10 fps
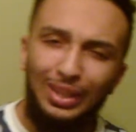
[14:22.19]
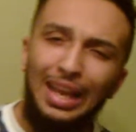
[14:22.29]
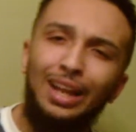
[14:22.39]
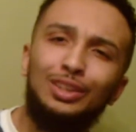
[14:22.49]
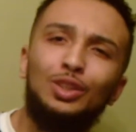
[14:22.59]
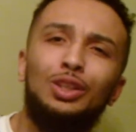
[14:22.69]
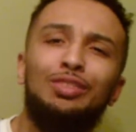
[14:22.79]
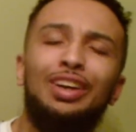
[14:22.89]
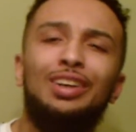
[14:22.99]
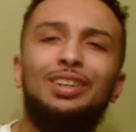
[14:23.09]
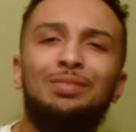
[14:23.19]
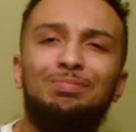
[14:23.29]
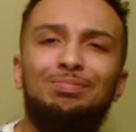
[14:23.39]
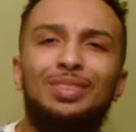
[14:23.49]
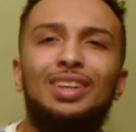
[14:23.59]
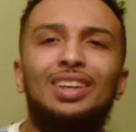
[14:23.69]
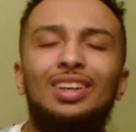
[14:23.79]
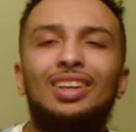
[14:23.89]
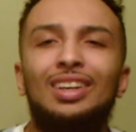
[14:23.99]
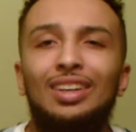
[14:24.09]
Alex Oliveira,
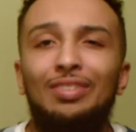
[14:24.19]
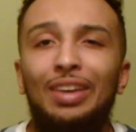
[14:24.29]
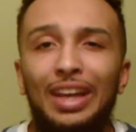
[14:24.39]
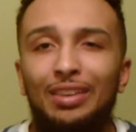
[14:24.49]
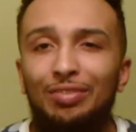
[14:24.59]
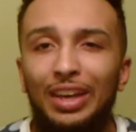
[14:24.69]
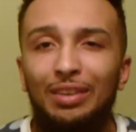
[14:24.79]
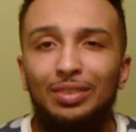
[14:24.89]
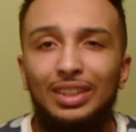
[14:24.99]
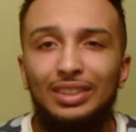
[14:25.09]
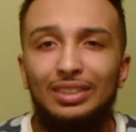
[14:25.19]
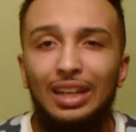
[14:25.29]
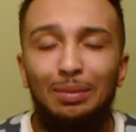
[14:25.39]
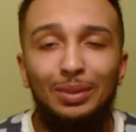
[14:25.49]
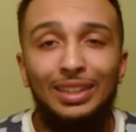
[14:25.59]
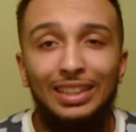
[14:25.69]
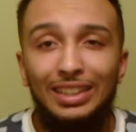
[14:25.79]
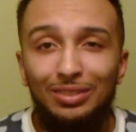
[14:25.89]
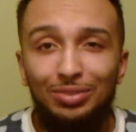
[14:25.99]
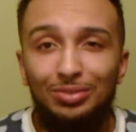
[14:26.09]
fan favorite, I
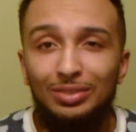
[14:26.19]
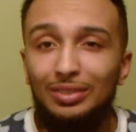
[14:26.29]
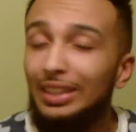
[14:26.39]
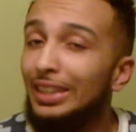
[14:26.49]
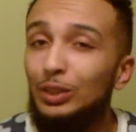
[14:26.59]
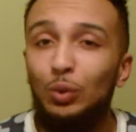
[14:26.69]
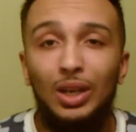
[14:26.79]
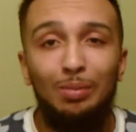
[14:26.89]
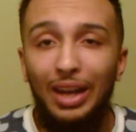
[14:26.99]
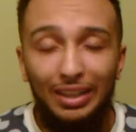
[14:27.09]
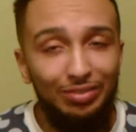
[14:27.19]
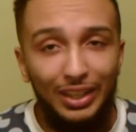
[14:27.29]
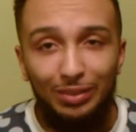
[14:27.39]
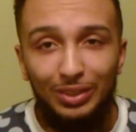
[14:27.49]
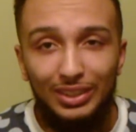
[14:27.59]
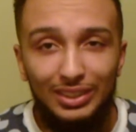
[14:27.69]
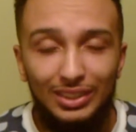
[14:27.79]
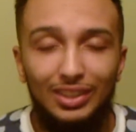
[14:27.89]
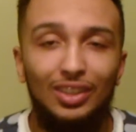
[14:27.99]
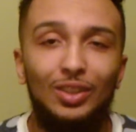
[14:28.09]
believe. He's one of my favorites,
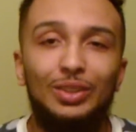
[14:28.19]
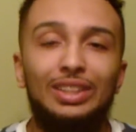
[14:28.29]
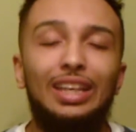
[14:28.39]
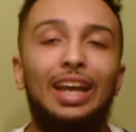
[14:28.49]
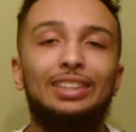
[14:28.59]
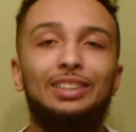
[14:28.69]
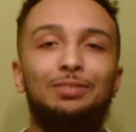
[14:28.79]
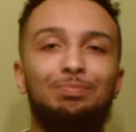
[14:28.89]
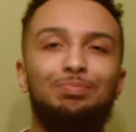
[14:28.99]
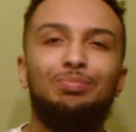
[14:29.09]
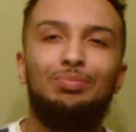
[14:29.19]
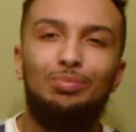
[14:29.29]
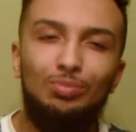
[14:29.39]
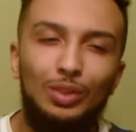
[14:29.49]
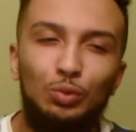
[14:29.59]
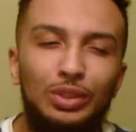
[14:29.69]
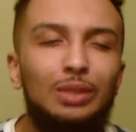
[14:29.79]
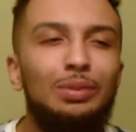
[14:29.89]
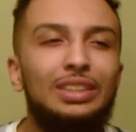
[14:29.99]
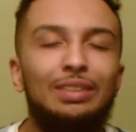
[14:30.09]
although he hasn't really
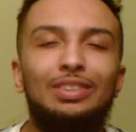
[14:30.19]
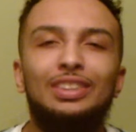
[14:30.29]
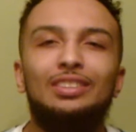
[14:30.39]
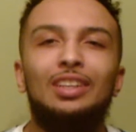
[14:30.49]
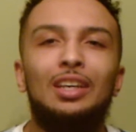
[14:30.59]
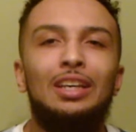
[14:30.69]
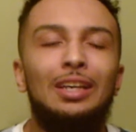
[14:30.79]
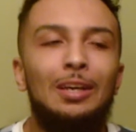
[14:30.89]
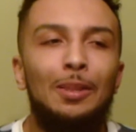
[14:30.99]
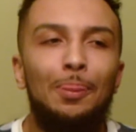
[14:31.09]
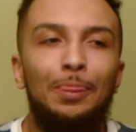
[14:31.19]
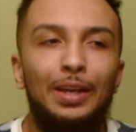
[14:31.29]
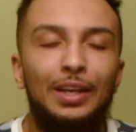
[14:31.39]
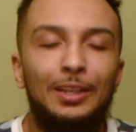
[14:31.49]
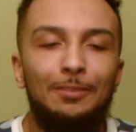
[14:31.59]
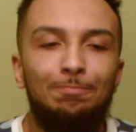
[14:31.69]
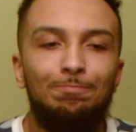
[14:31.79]
been given the